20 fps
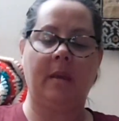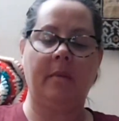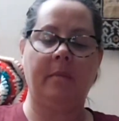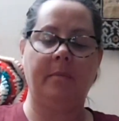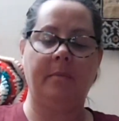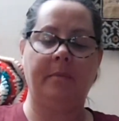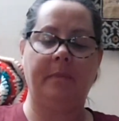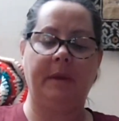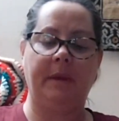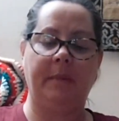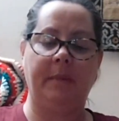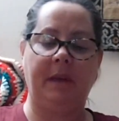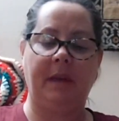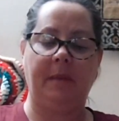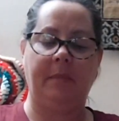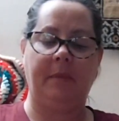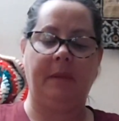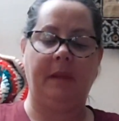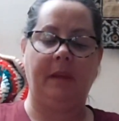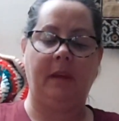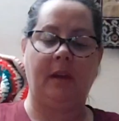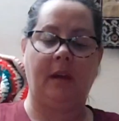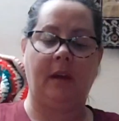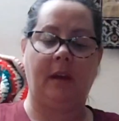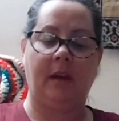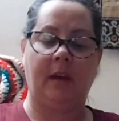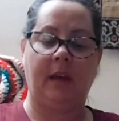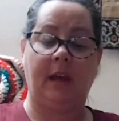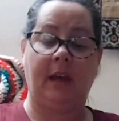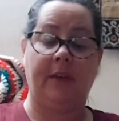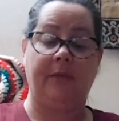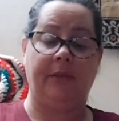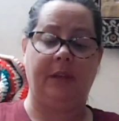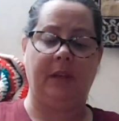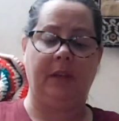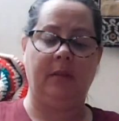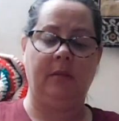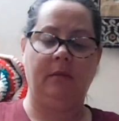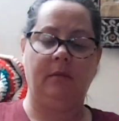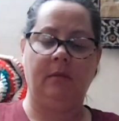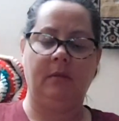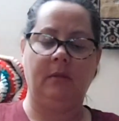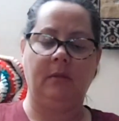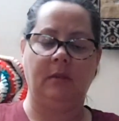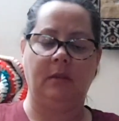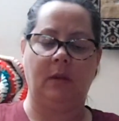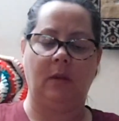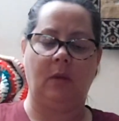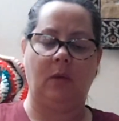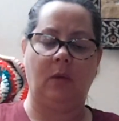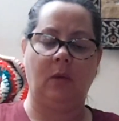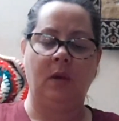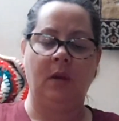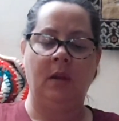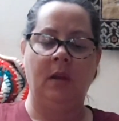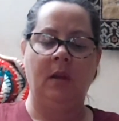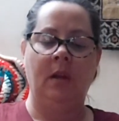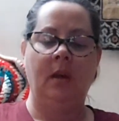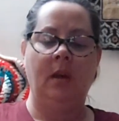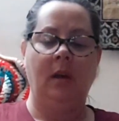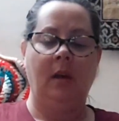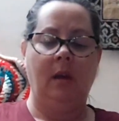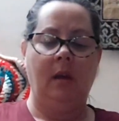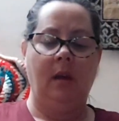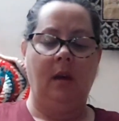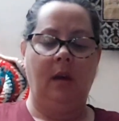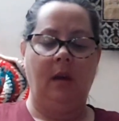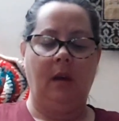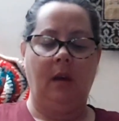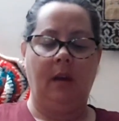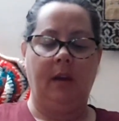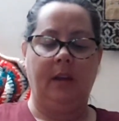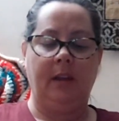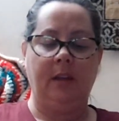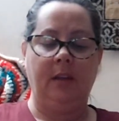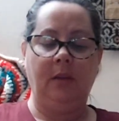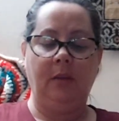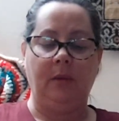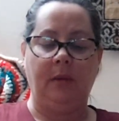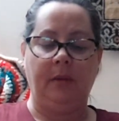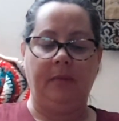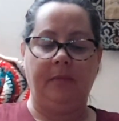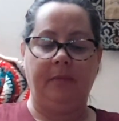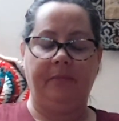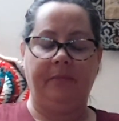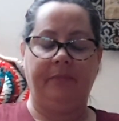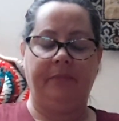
But I'm happy I have it, so I can do it.